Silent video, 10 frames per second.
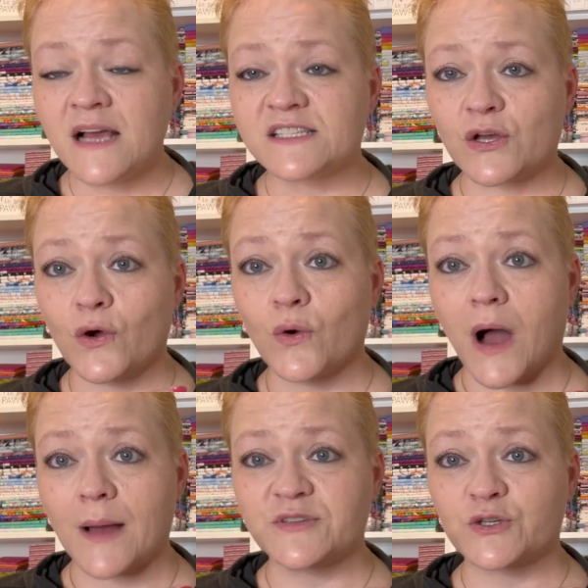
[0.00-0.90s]
So
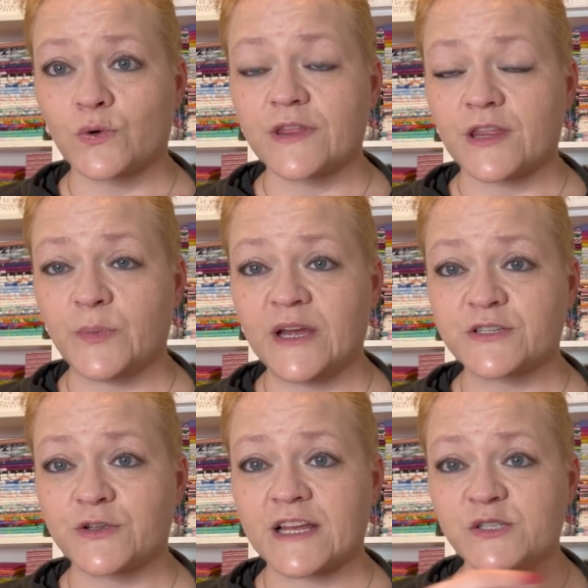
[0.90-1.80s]
I'm sure that the
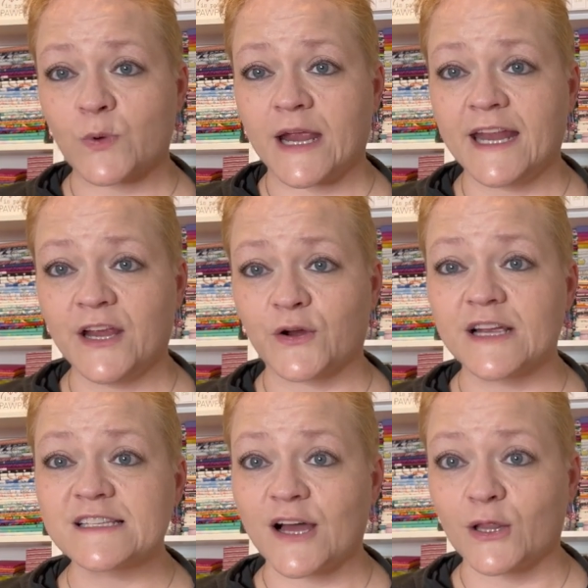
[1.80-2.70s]
picture that's right here
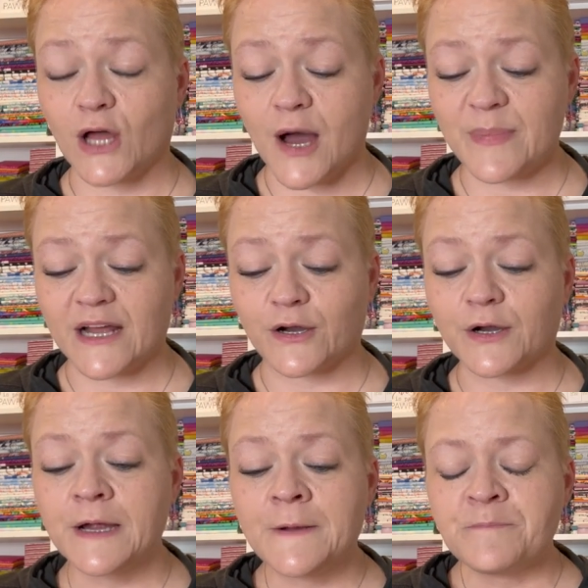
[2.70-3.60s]
is a lot
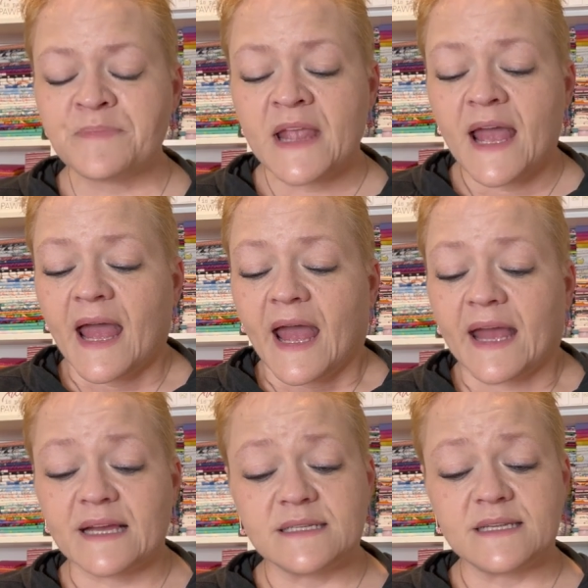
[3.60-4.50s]
better.
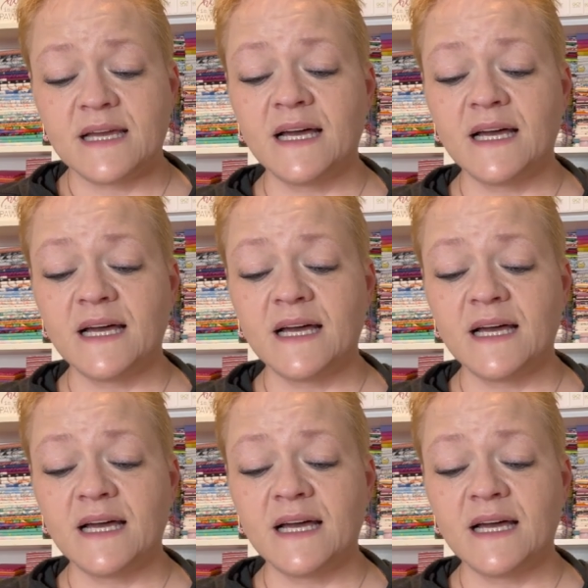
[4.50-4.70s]
And